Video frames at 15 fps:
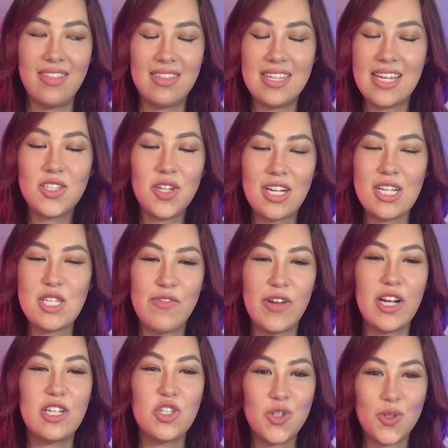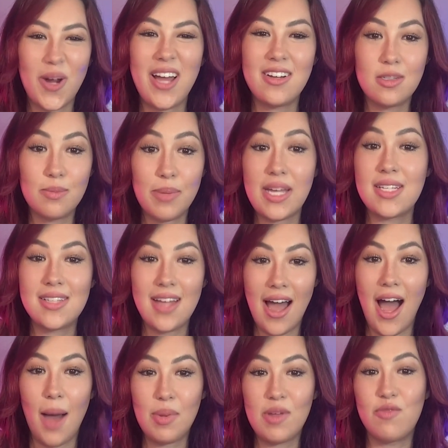TikTok is a very trend-based
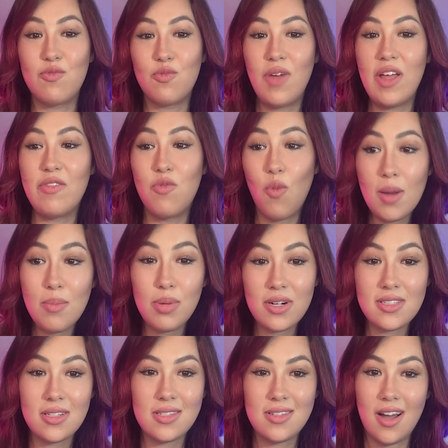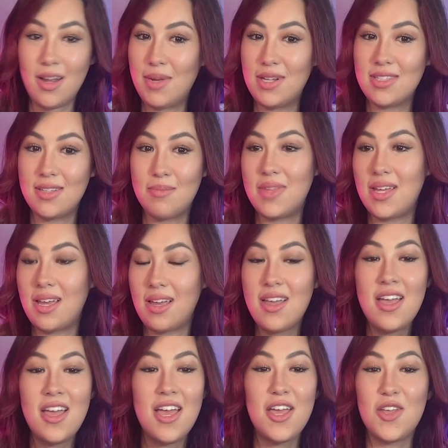app. If one person's talking about something,
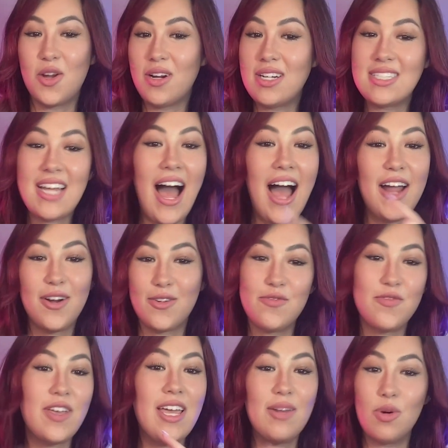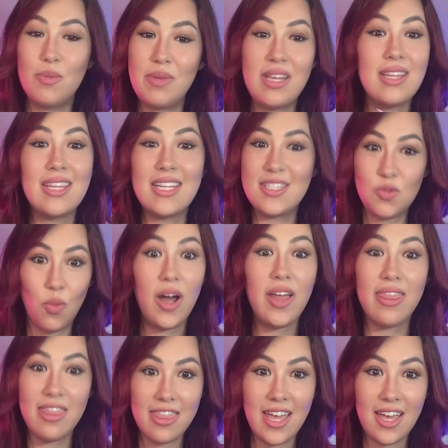your entire feed will be this
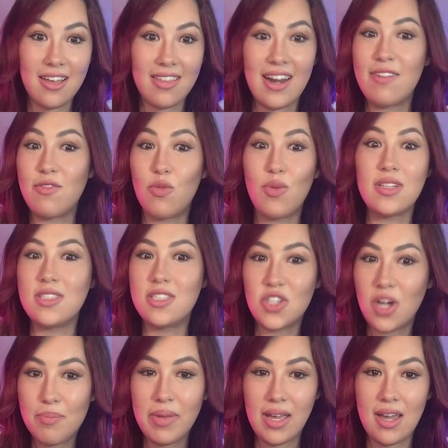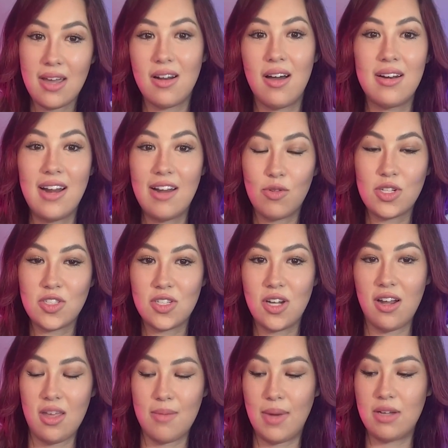one thing that everyone's jumping in on and everyone's
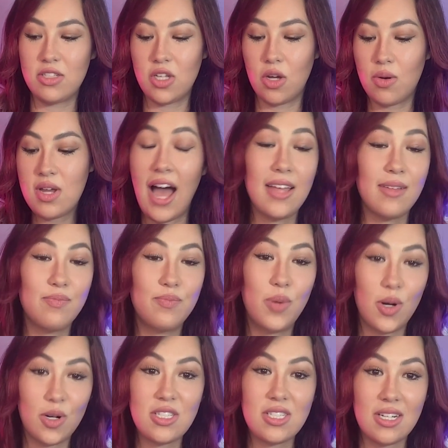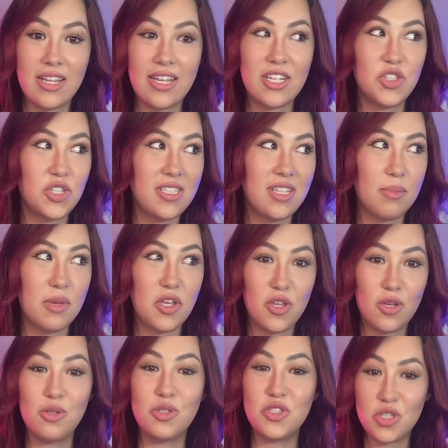talking about. So I personally just am a
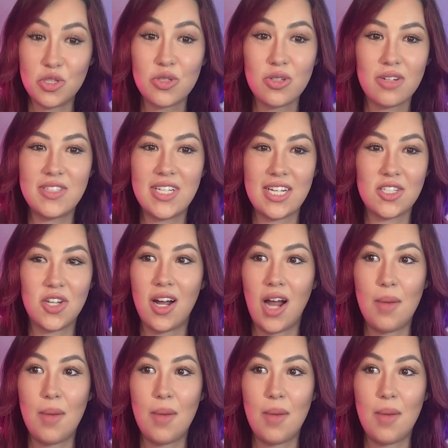huge user of TikTok.